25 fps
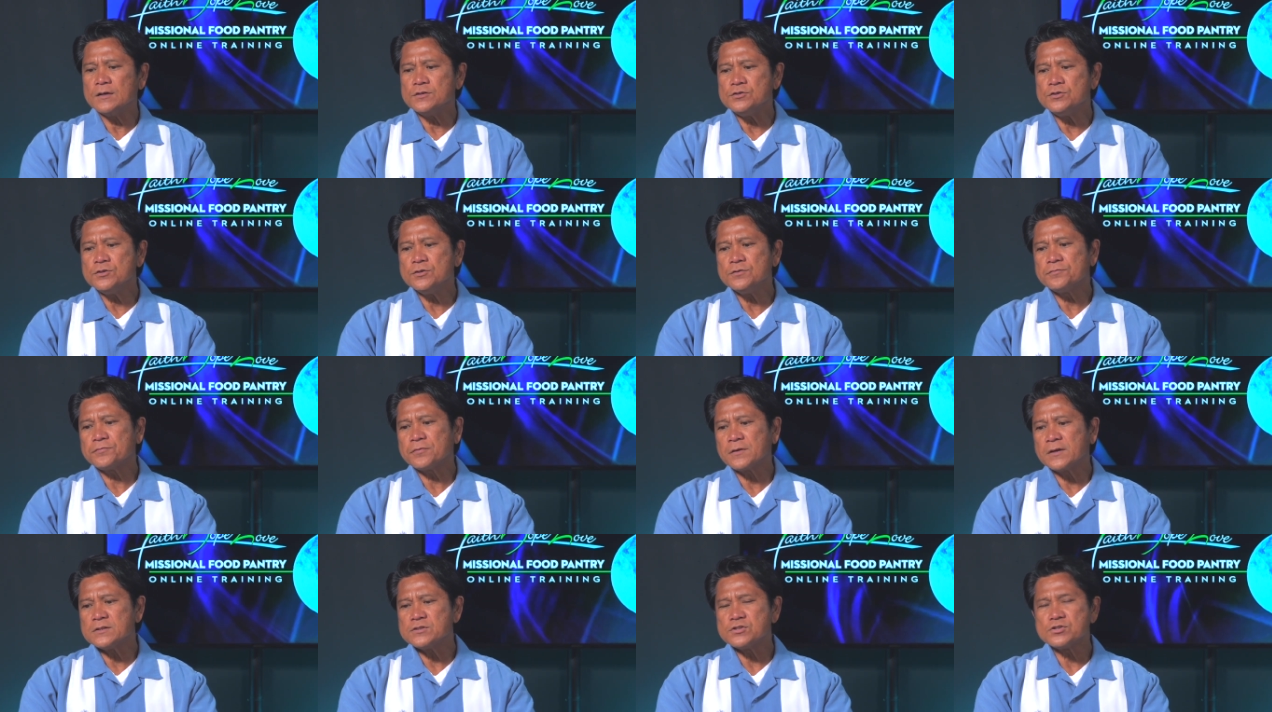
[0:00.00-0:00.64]
new
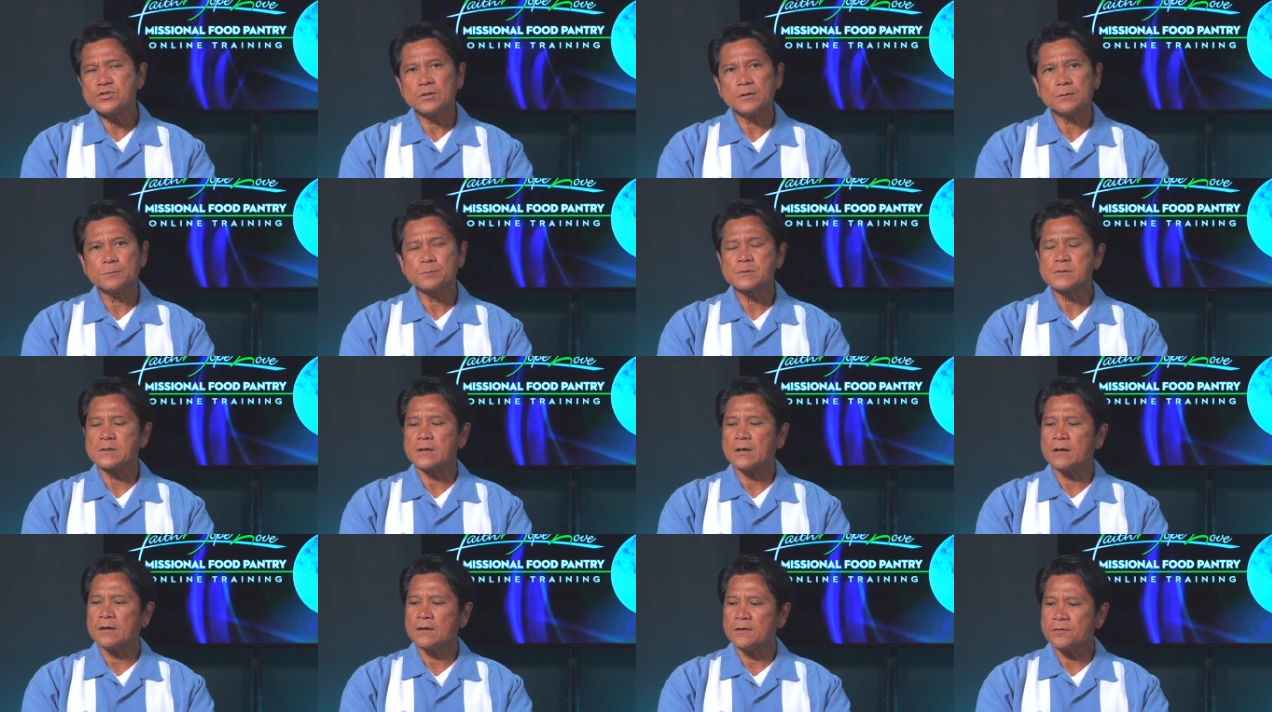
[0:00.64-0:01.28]

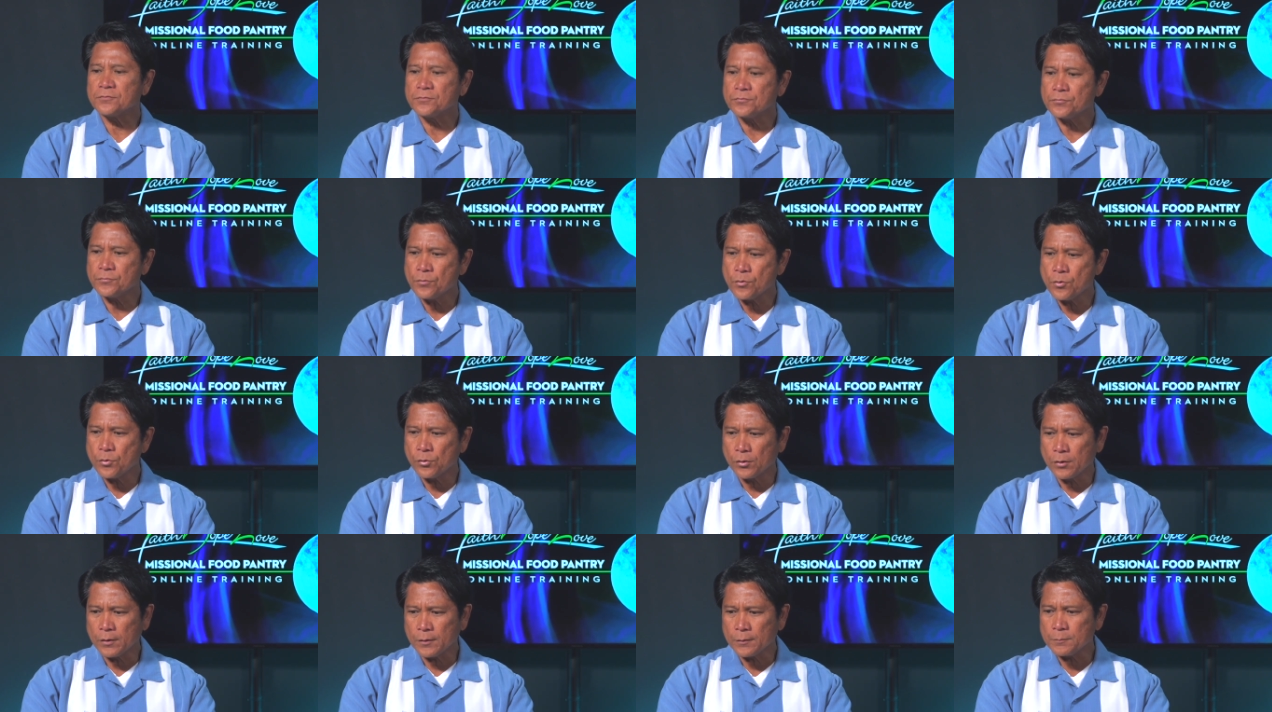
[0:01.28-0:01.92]
friendships are
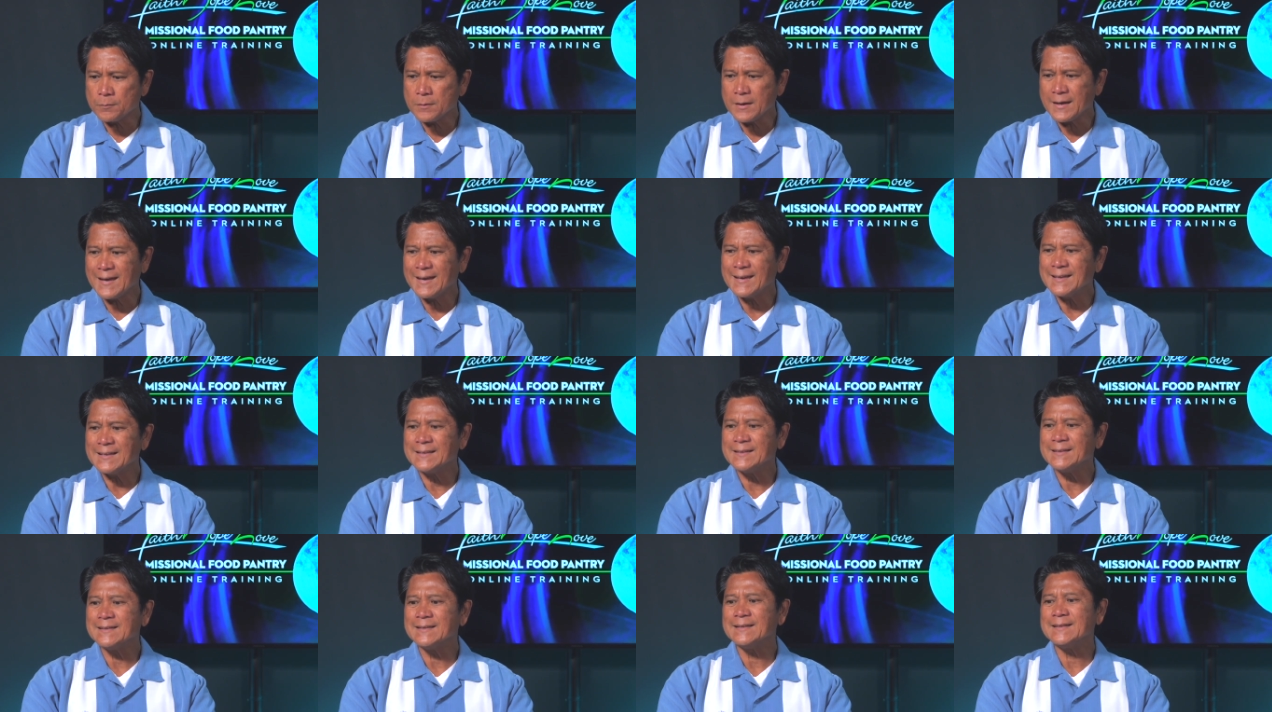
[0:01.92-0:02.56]
formed
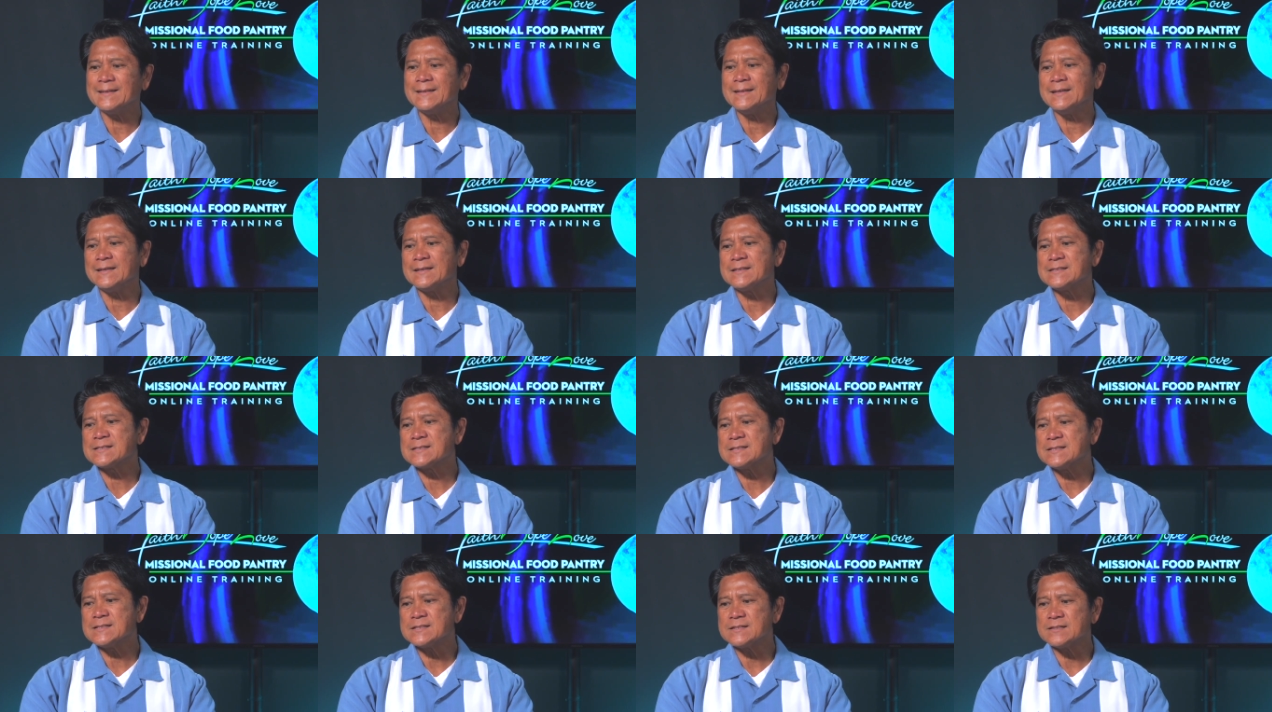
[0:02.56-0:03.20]
and the
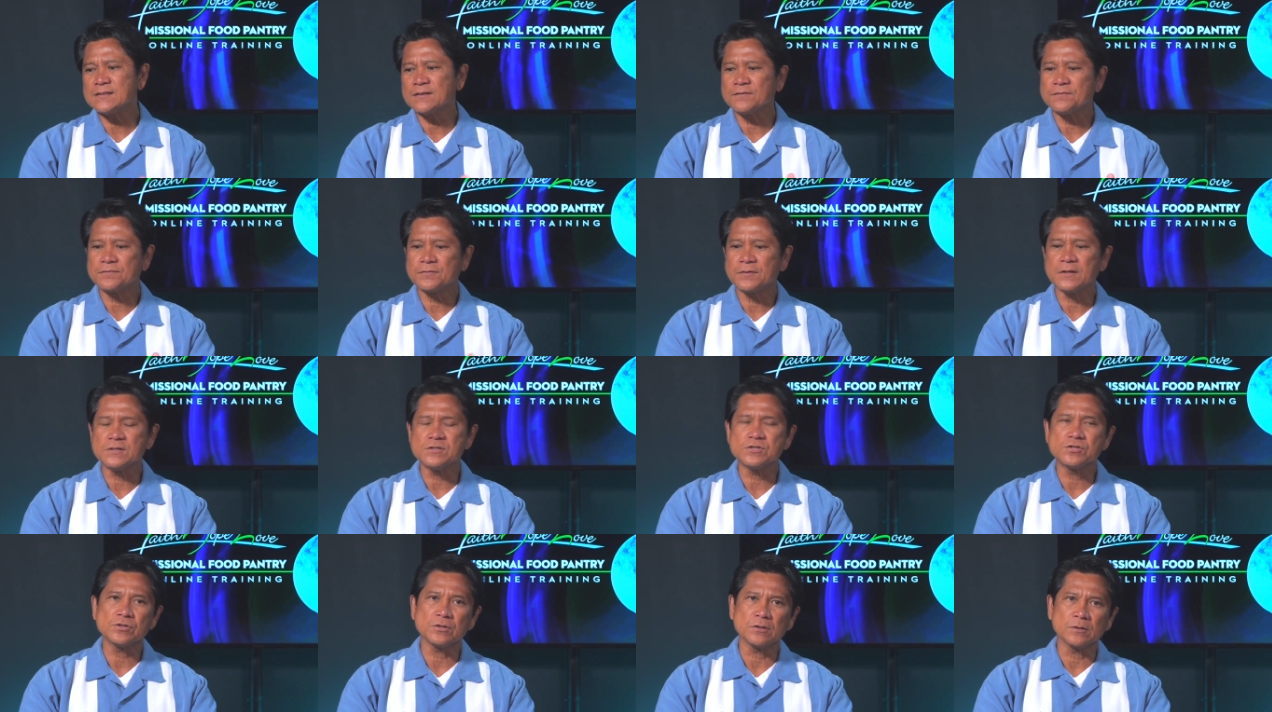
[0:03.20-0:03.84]
existing
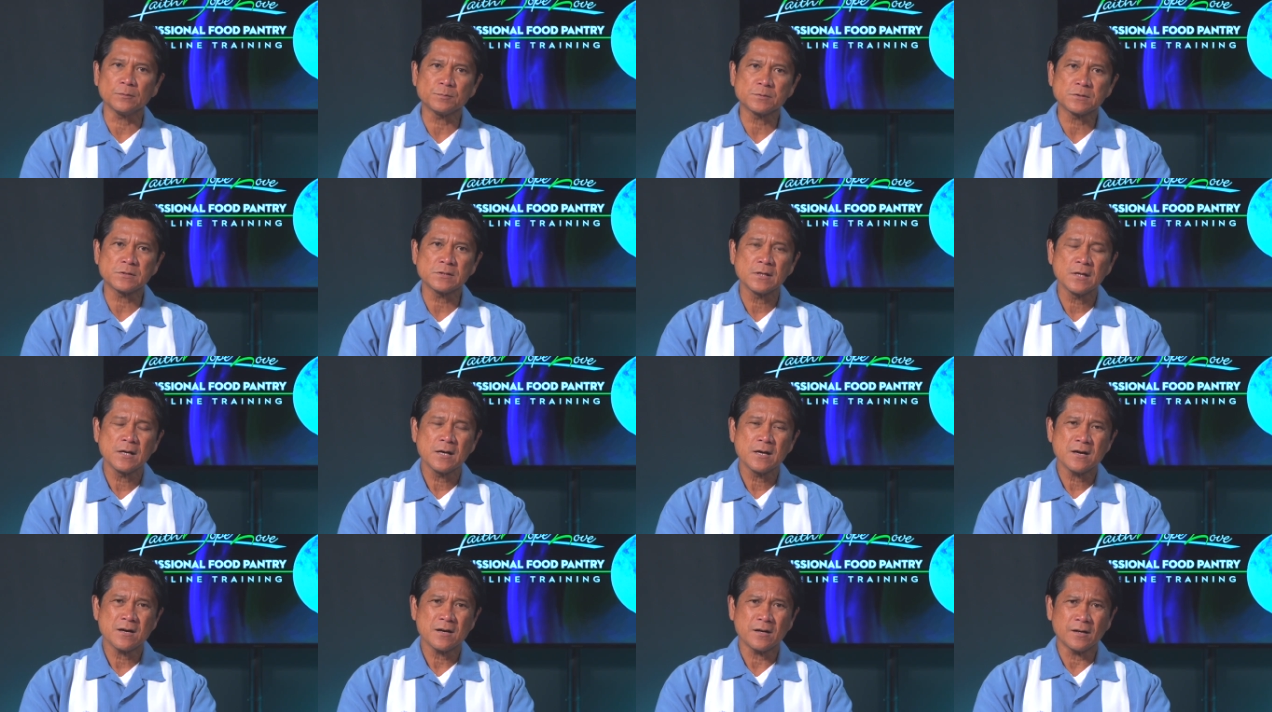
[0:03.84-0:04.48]
friendships
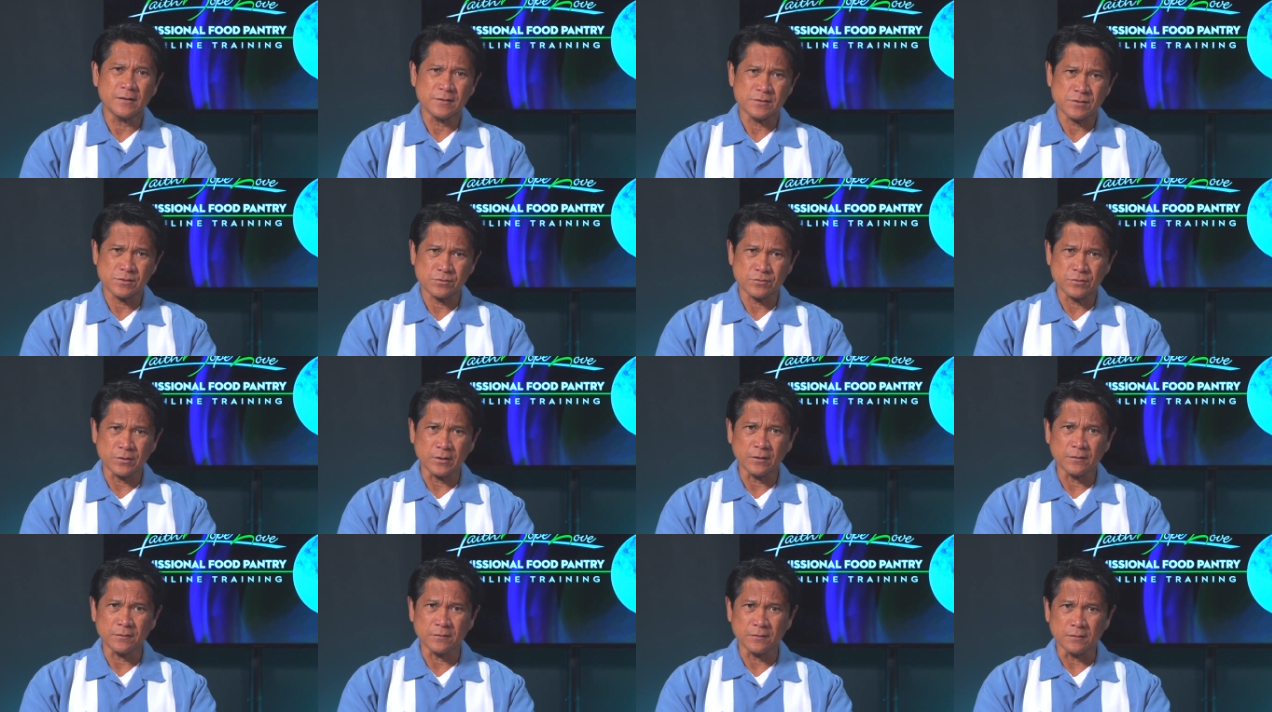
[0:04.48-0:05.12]
are
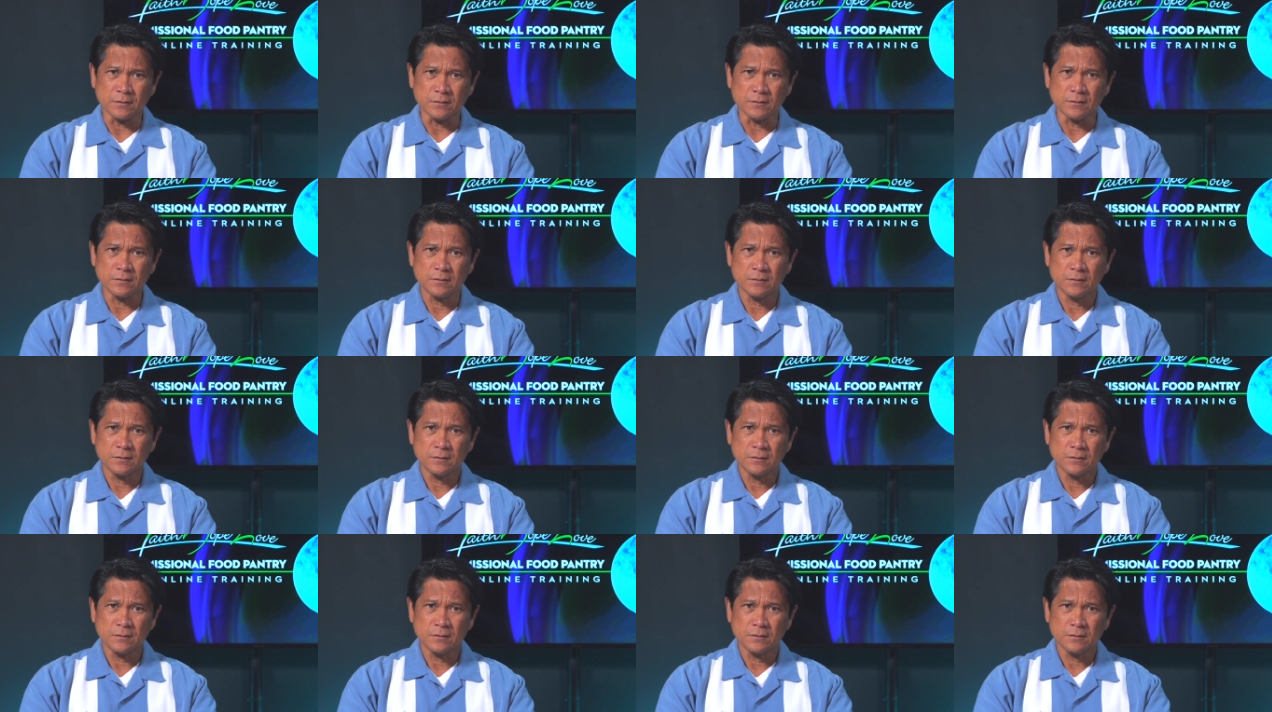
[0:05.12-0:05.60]
strengthened.